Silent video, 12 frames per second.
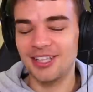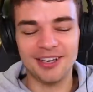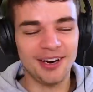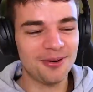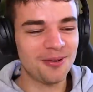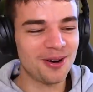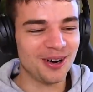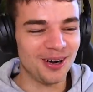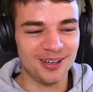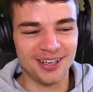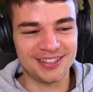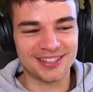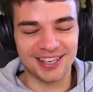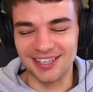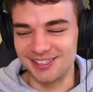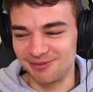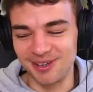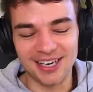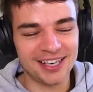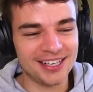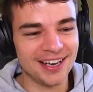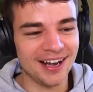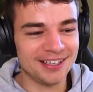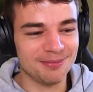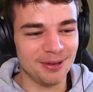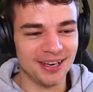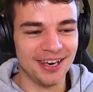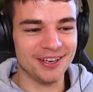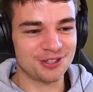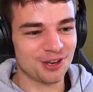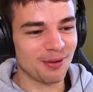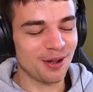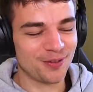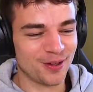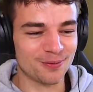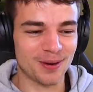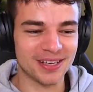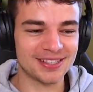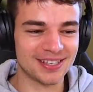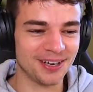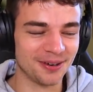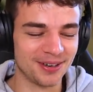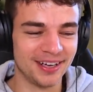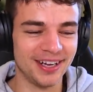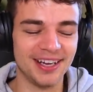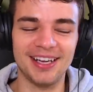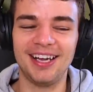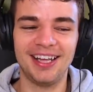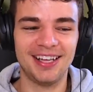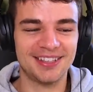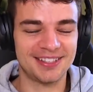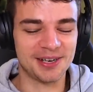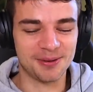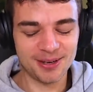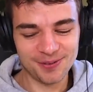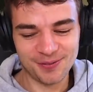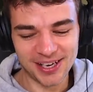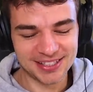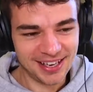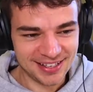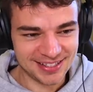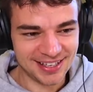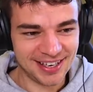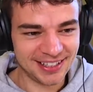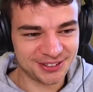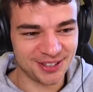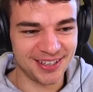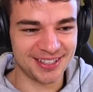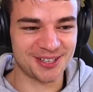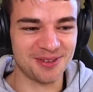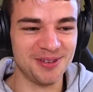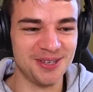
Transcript: You know what? It's really nerdy, but literally my favourite place to go on a first date is the Natural History